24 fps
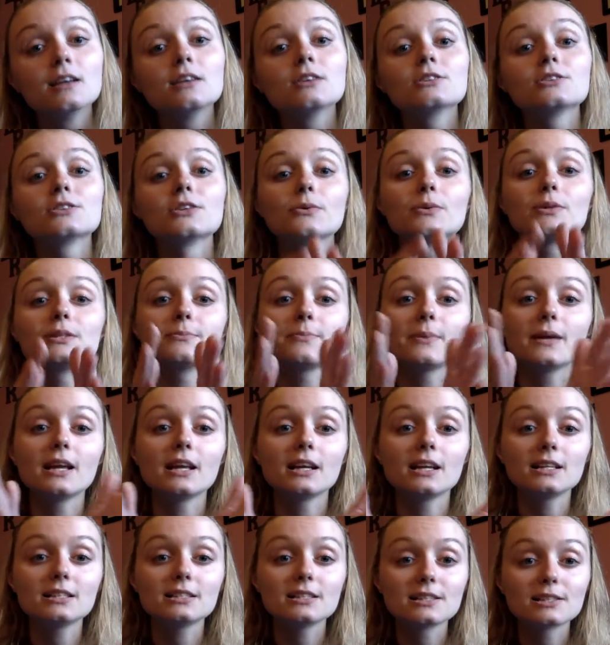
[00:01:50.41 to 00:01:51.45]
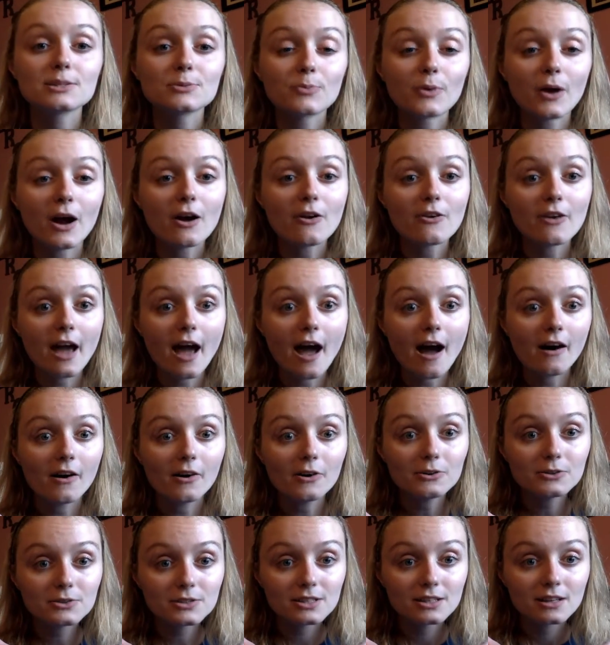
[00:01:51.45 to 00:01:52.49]
So it's beginning to sprout
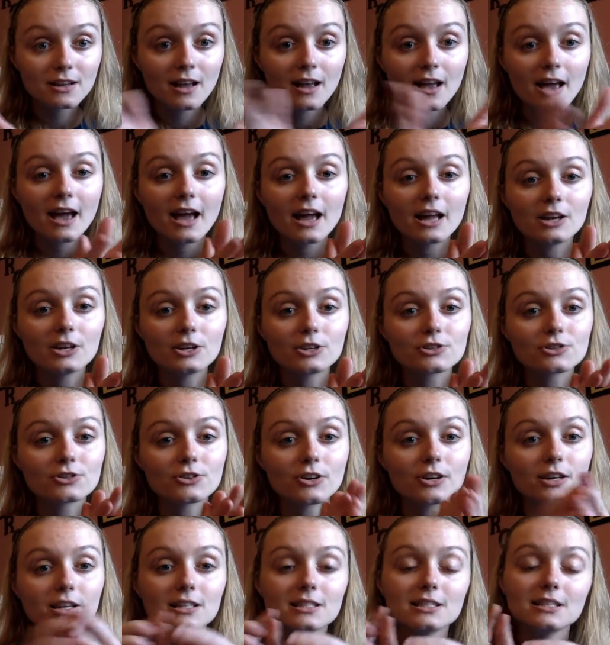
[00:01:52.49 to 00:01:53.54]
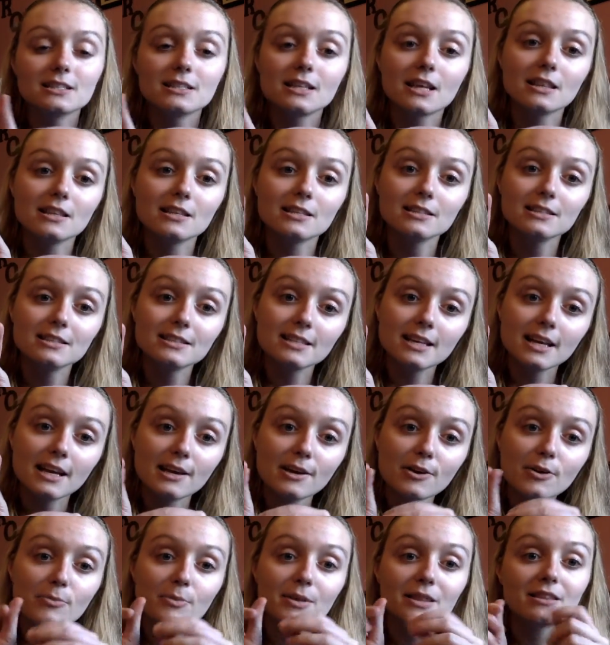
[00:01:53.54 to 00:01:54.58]
out and you're starting to see the
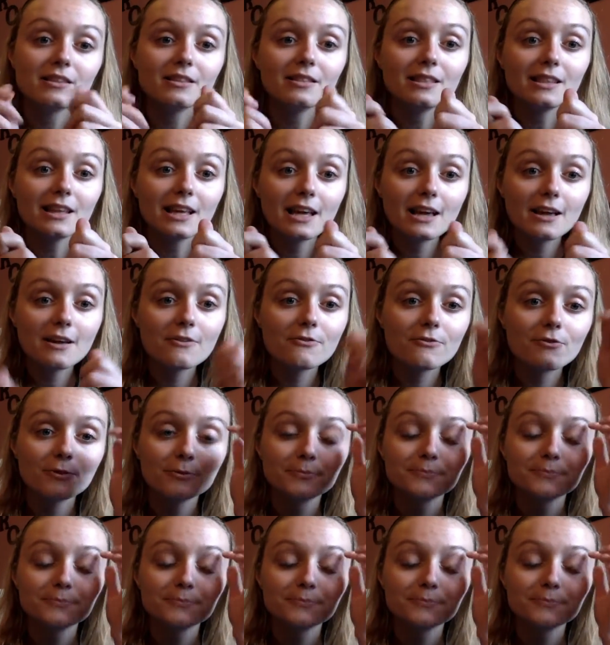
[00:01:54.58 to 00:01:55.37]
stem and the leaf